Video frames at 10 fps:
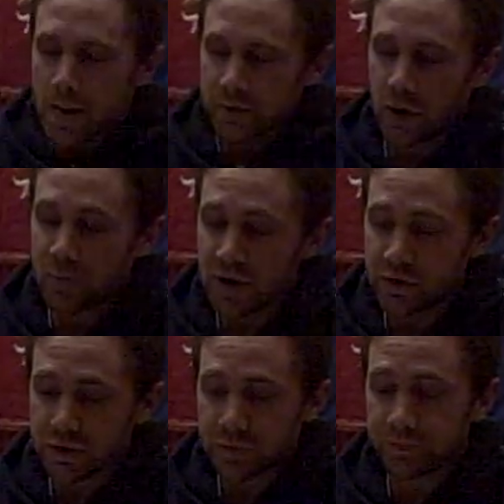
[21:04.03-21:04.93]
So
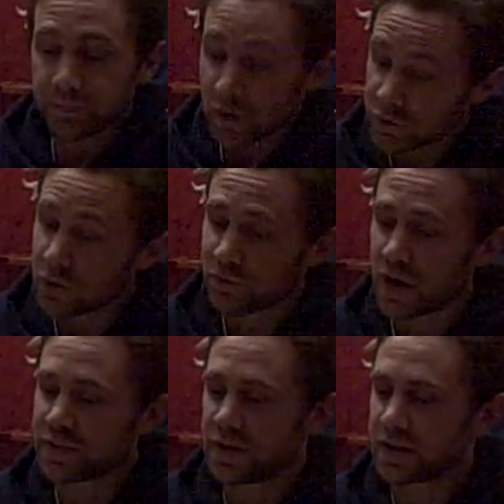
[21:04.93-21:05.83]
bees are so
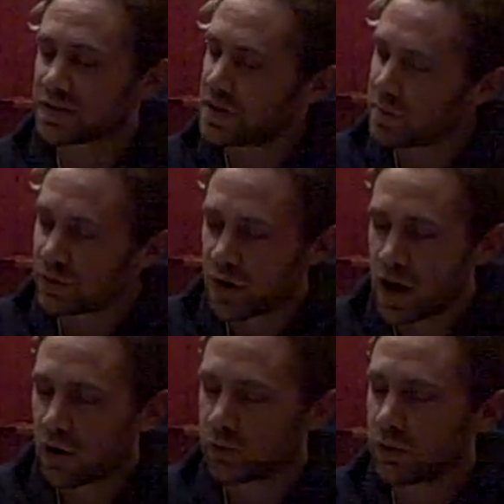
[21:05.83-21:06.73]
frantic, zipping
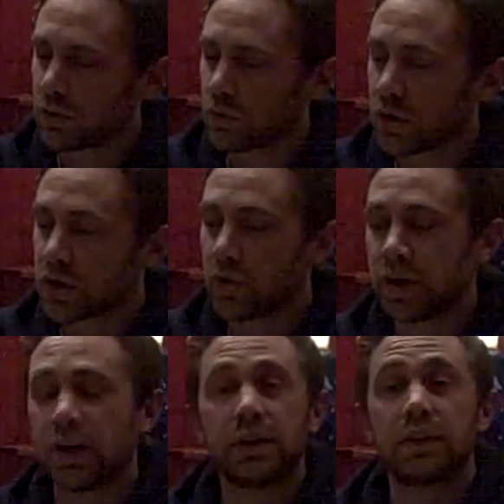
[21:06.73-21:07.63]
around, one
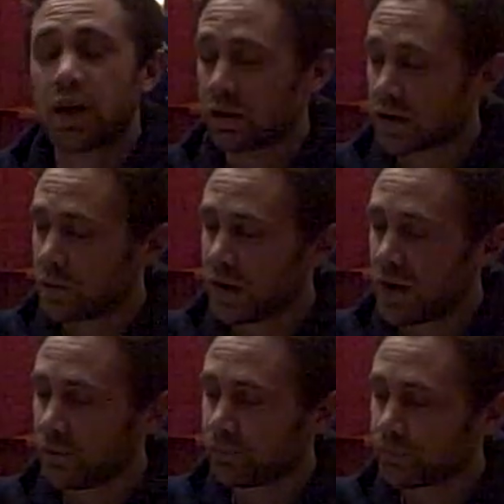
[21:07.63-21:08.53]
going in, the other coming
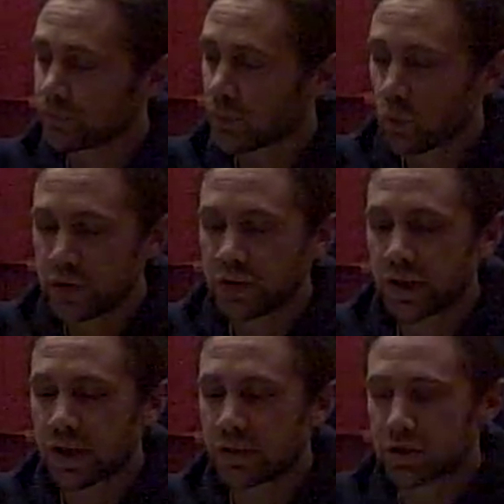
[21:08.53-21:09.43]
out. When do
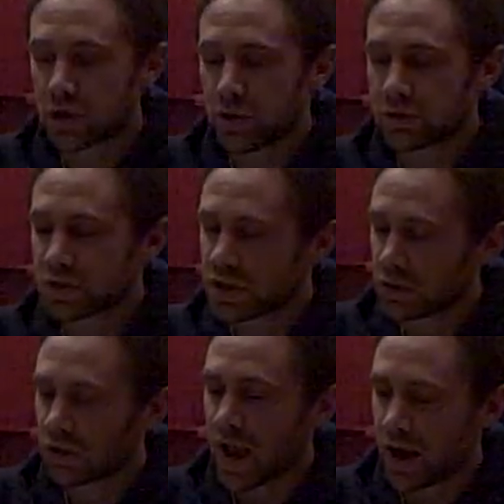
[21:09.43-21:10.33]
they get the chance to
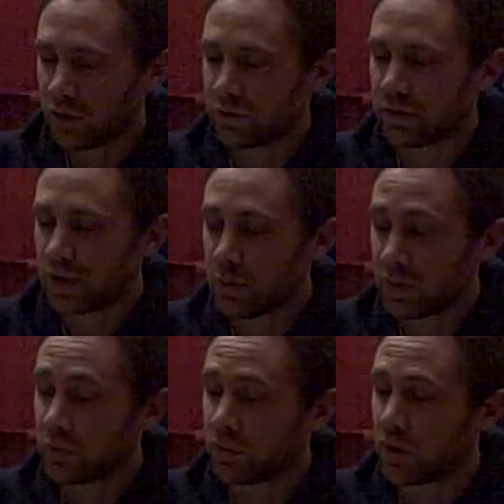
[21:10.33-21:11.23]
chill out and
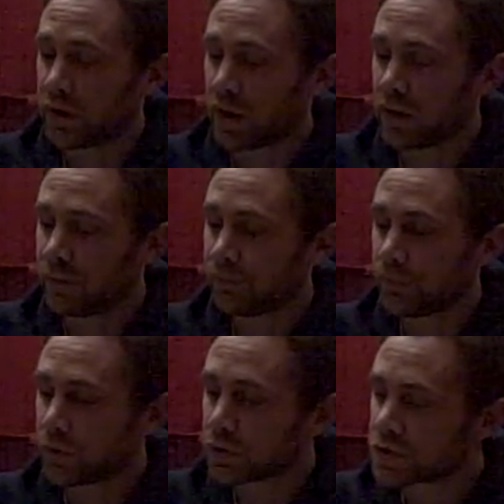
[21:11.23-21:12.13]
be with one another?
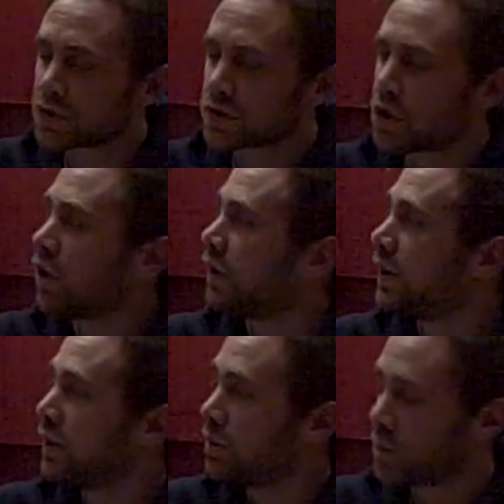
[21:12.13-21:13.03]
Not just as a
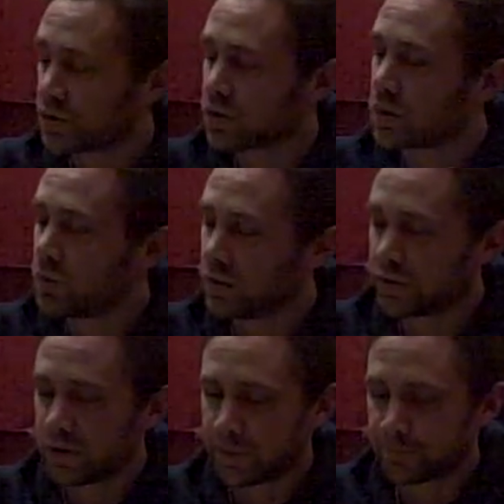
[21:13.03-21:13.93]
colony, but as a
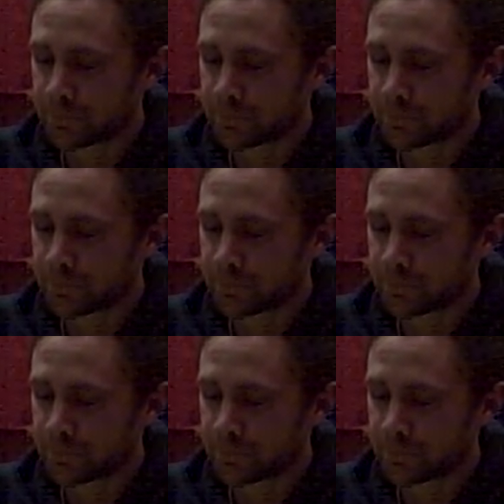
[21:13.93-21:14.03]
community.